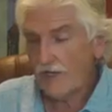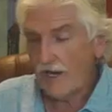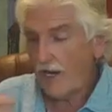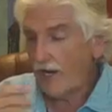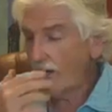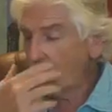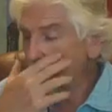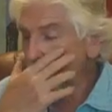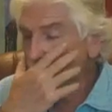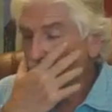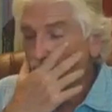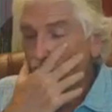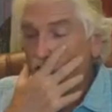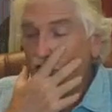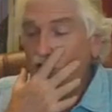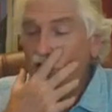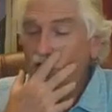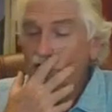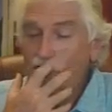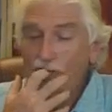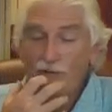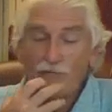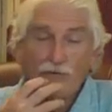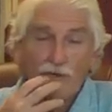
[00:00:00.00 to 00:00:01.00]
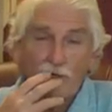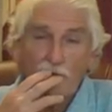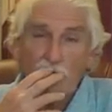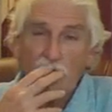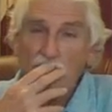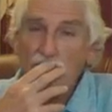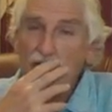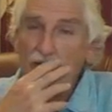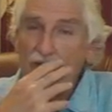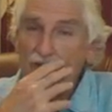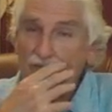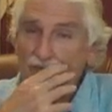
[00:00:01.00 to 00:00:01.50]
Dan tried to get me to
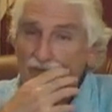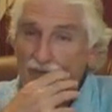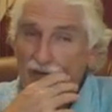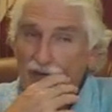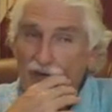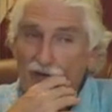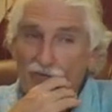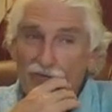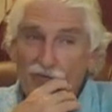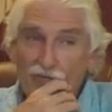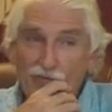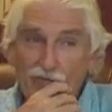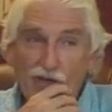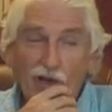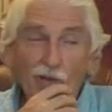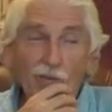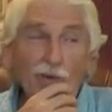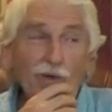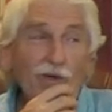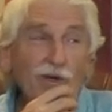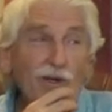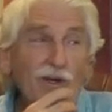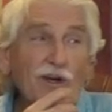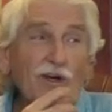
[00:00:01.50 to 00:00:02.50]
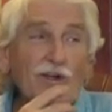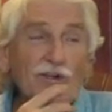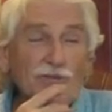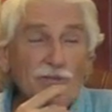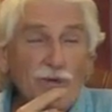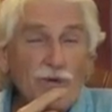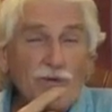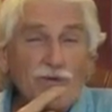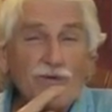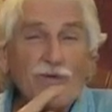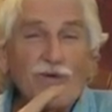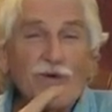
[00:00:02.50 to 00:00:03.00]
do them for a couple of years
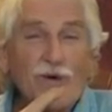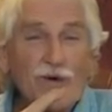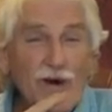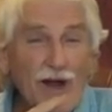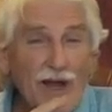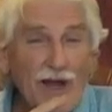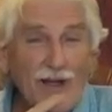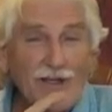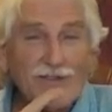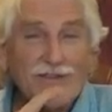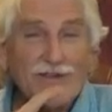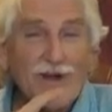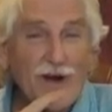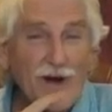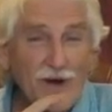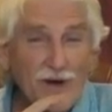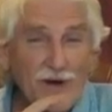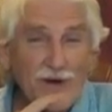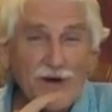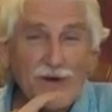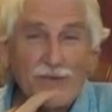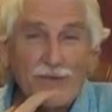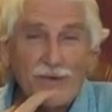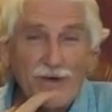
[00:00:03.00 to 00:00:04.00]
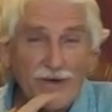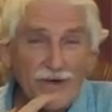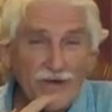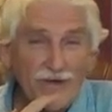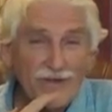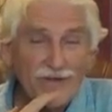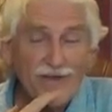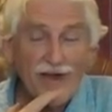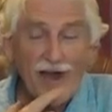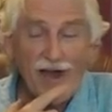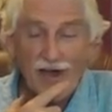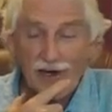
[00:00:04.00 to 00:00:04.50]
before I started them,
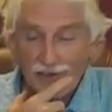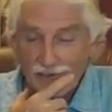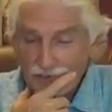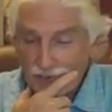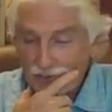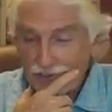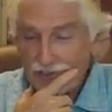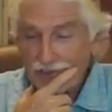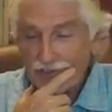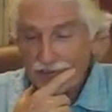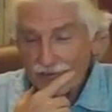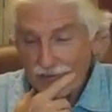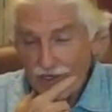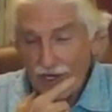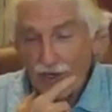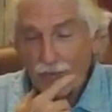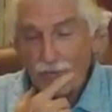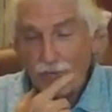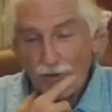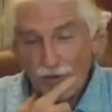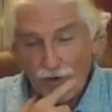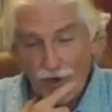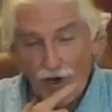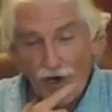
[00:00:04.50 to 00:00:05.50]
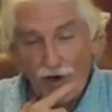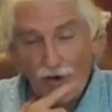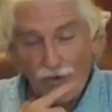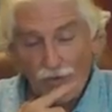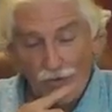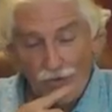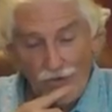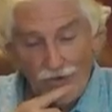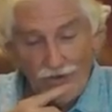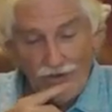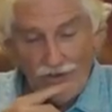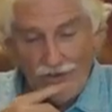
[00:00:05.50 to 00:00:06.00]
actually, Dan
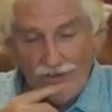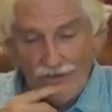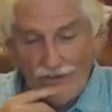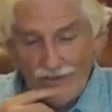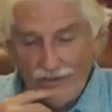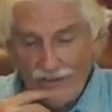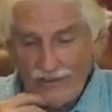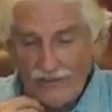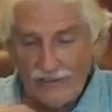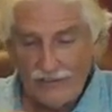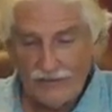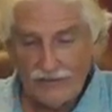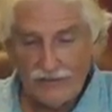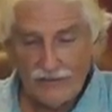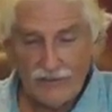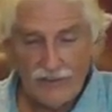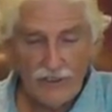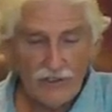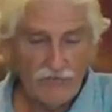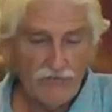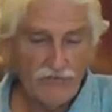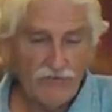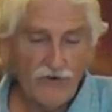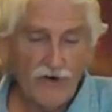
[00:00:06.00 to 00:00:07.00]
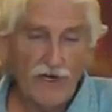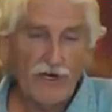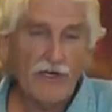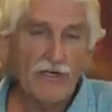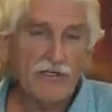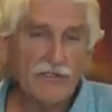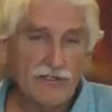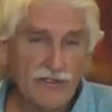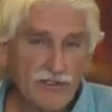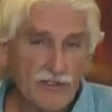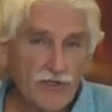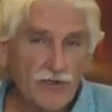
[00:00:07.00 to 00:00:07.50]
McDonald. He was a good friend,
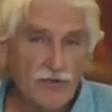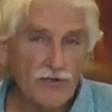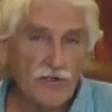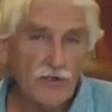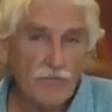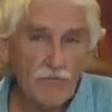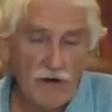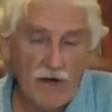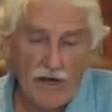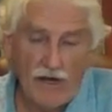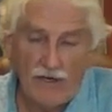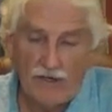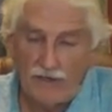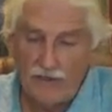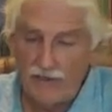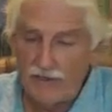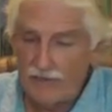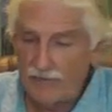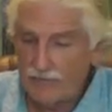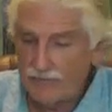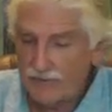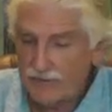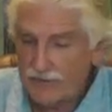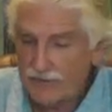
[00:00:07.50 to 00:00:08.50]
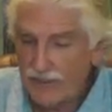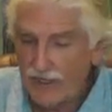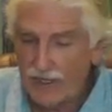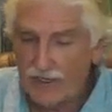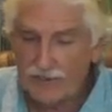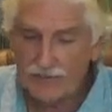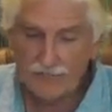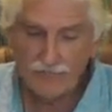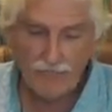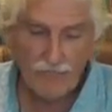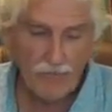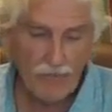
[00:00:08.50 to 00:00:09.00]
a student of mine, and it was
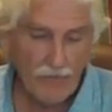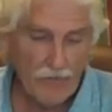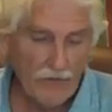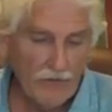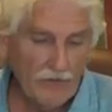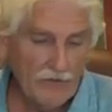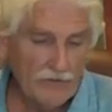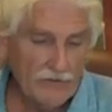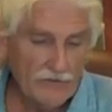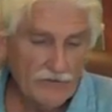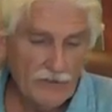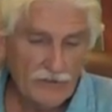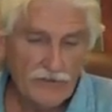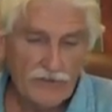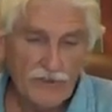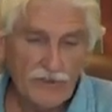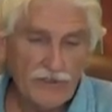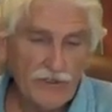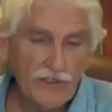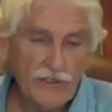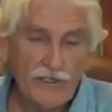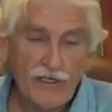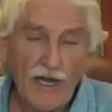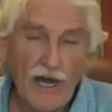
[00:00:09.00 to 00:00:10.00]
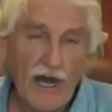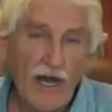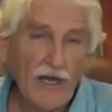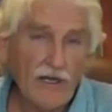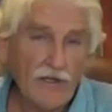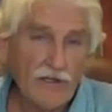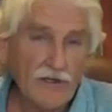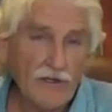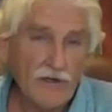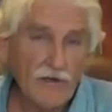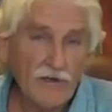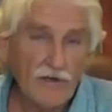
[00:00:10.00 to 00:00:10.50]
like such a good guy,
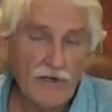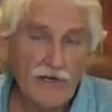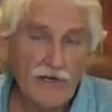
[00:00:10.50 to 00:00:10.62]
and